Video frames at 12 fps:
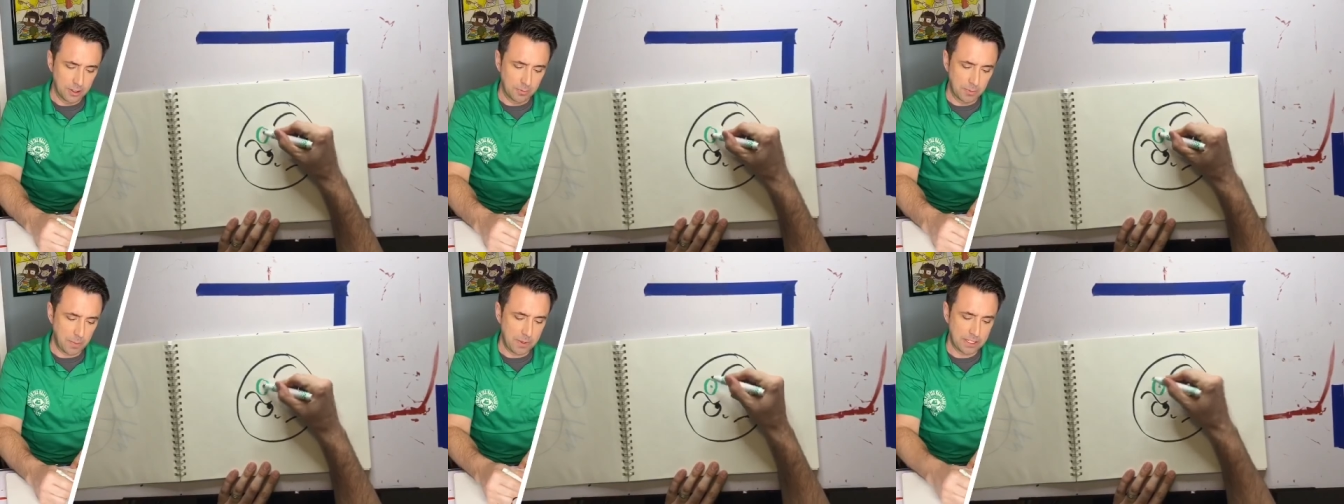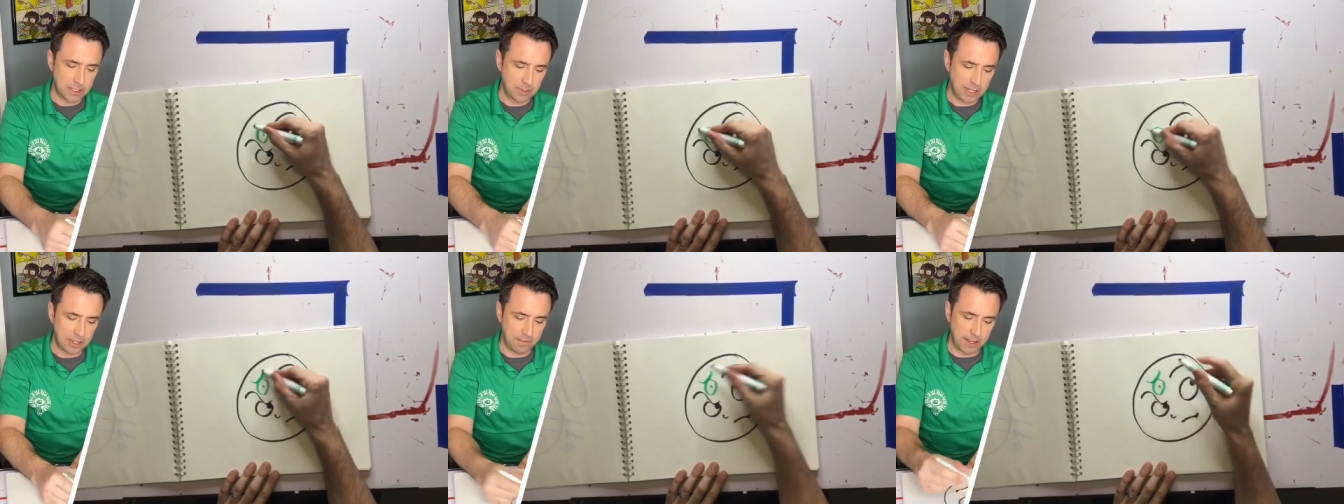Maybe it's some
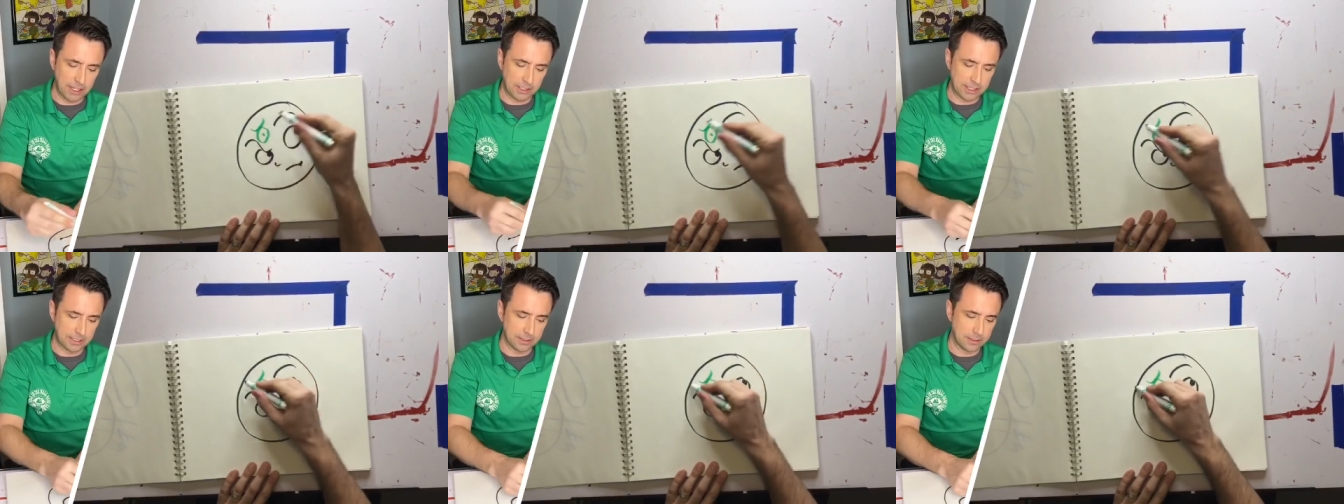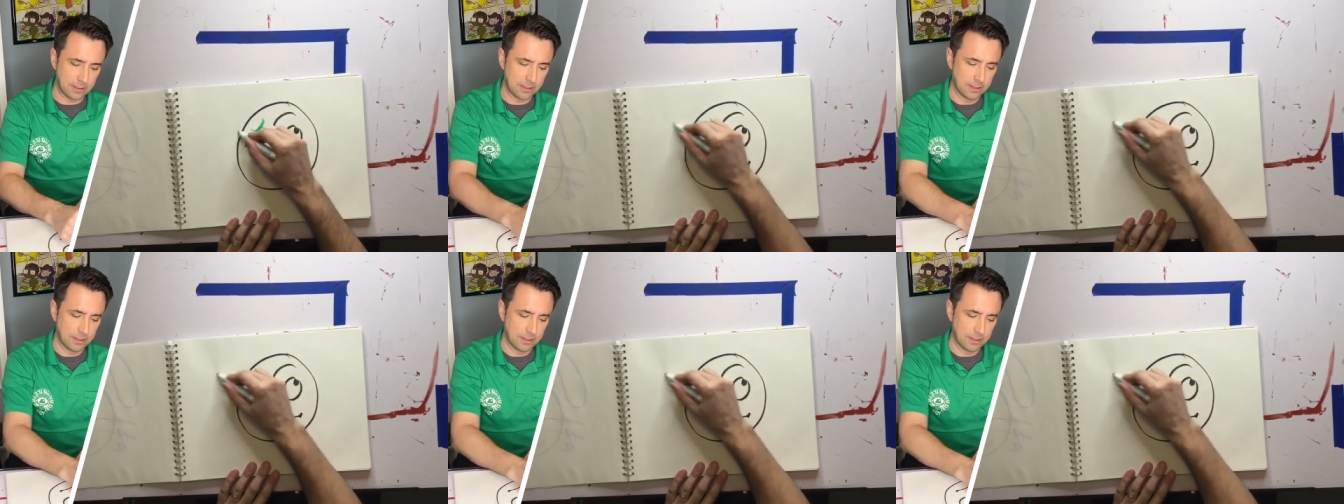kind of alien.